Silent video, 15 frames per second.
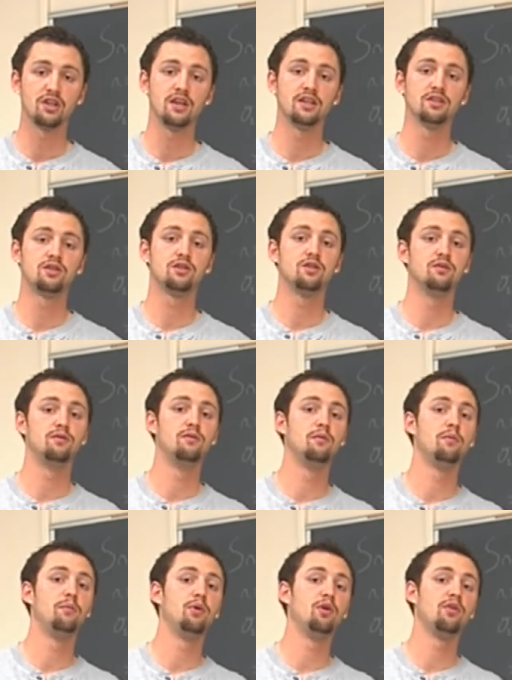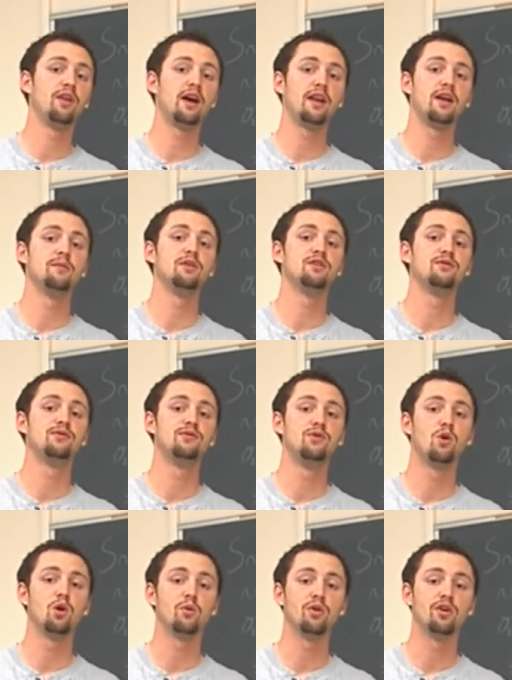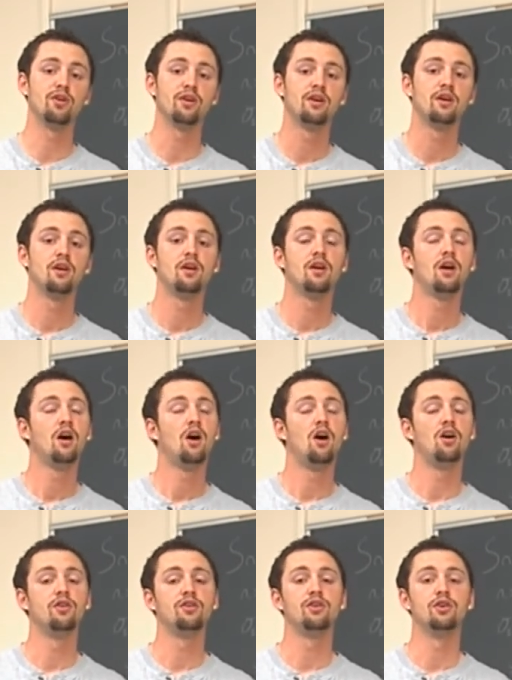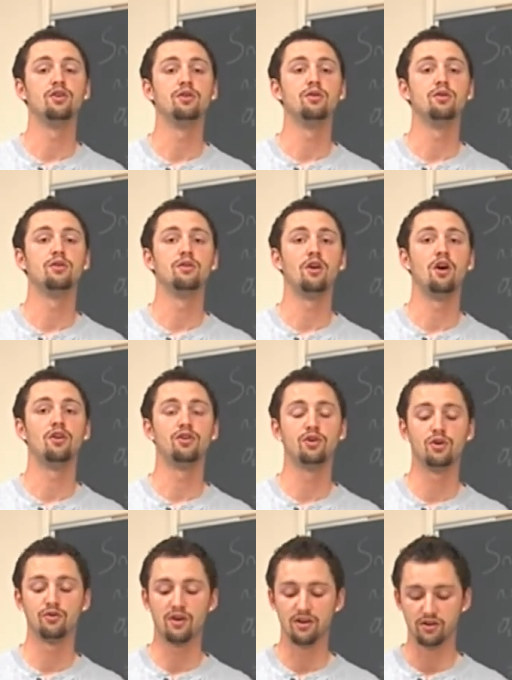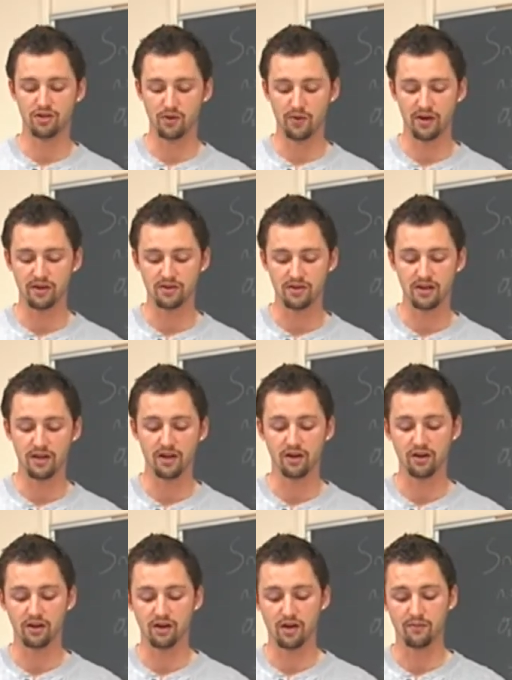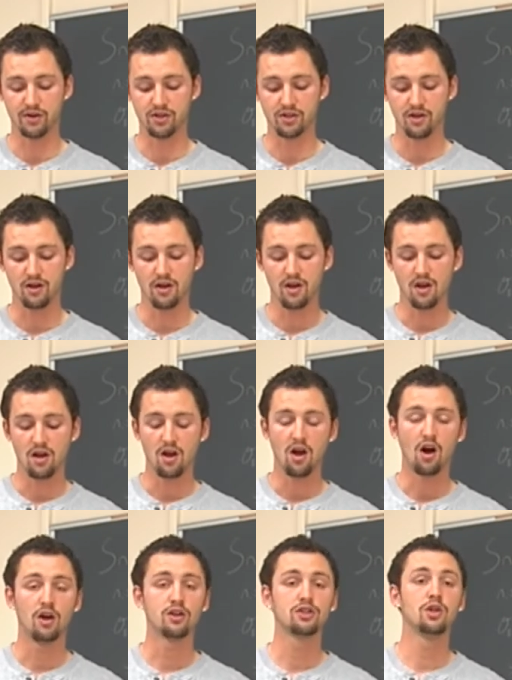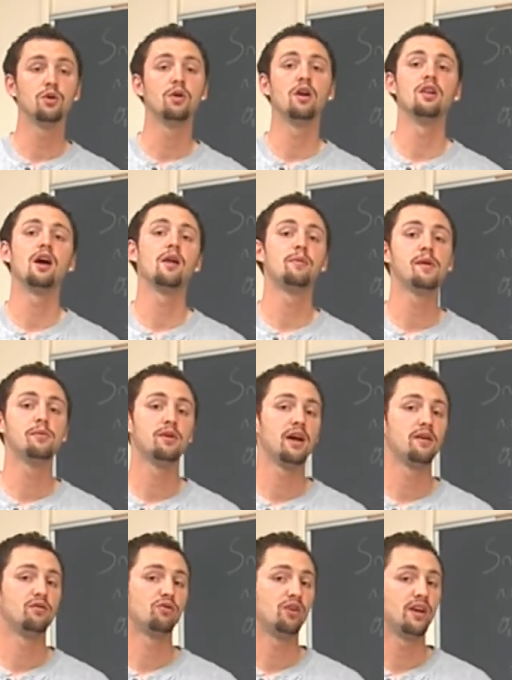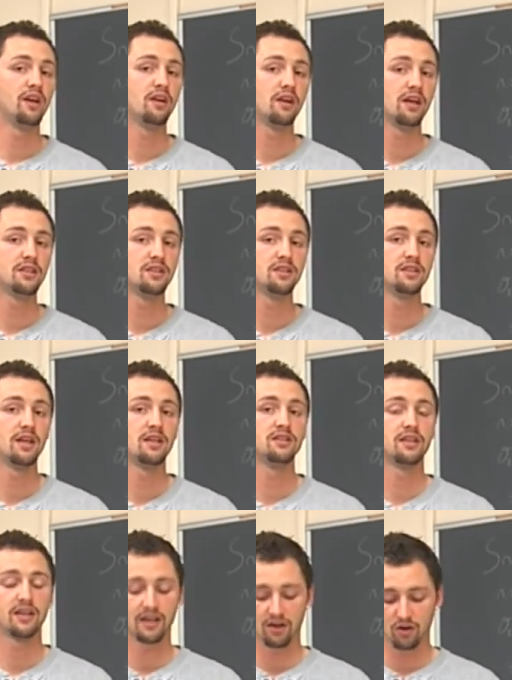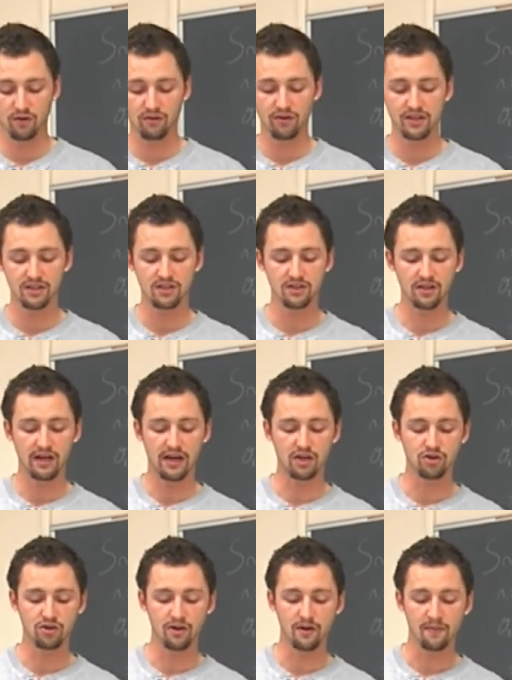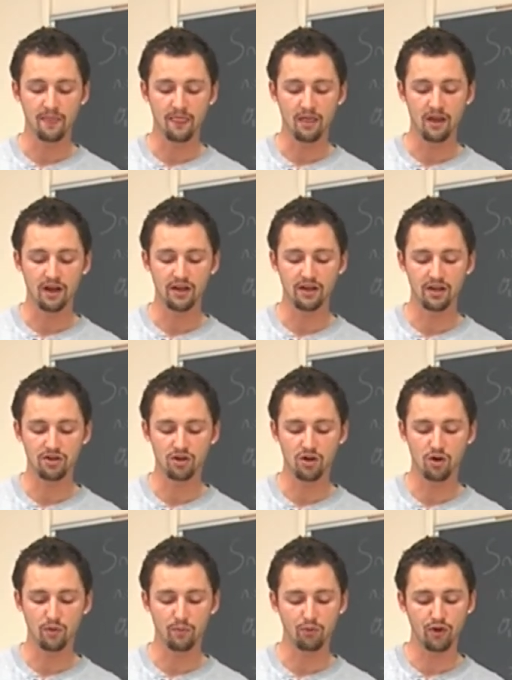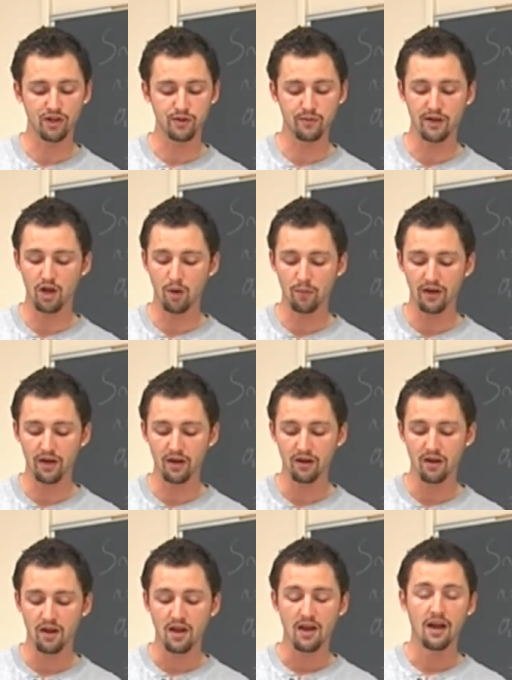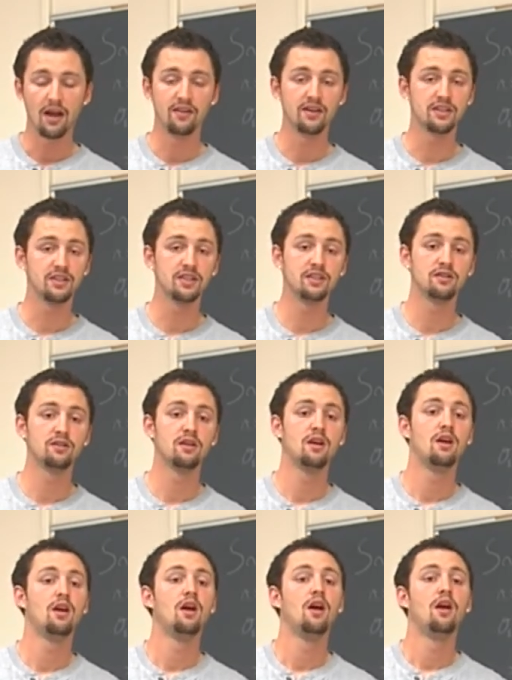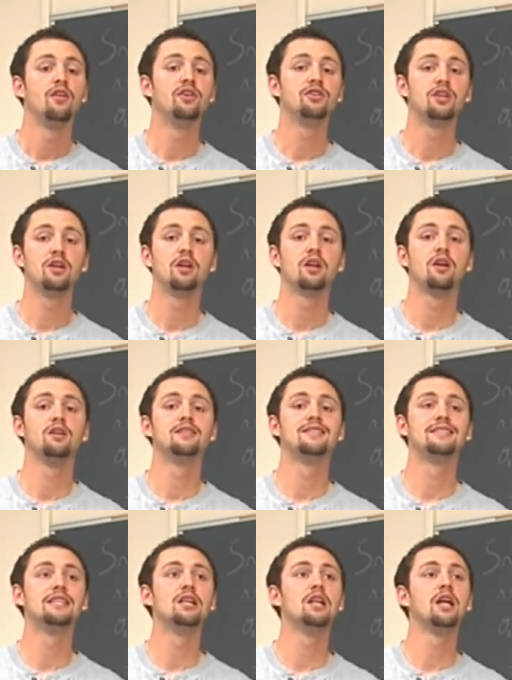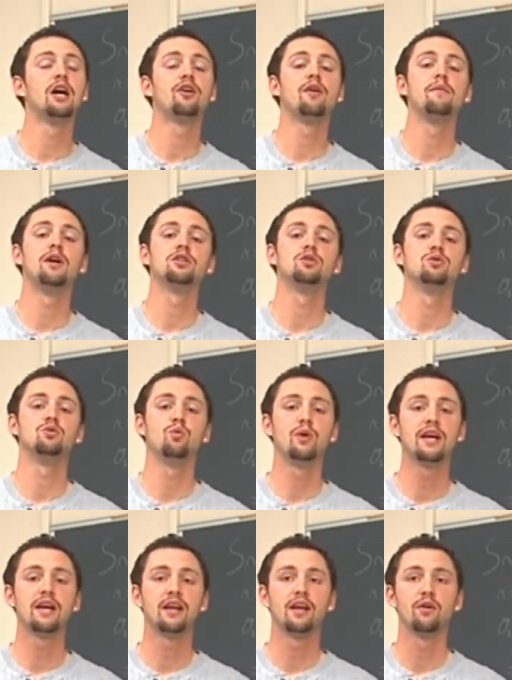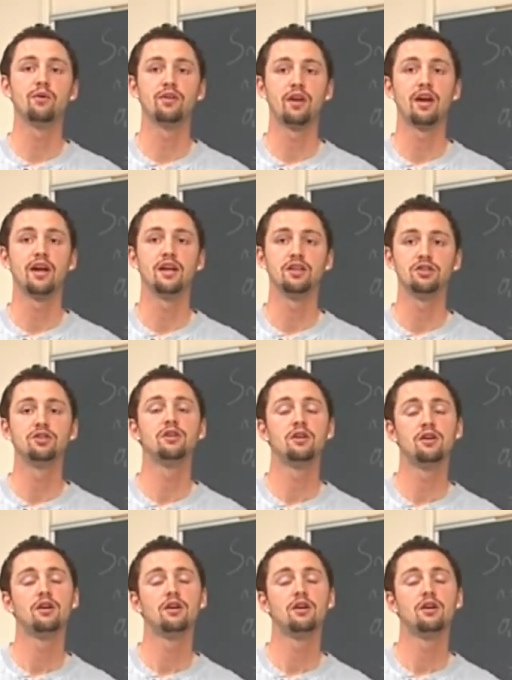lens to pull that image forward onto the retina so we can see a clear image. Also, a lot of people have reading glasses as they get old. This is actually a condition called presbyopia, and this is the ciliary muscles weakening with age,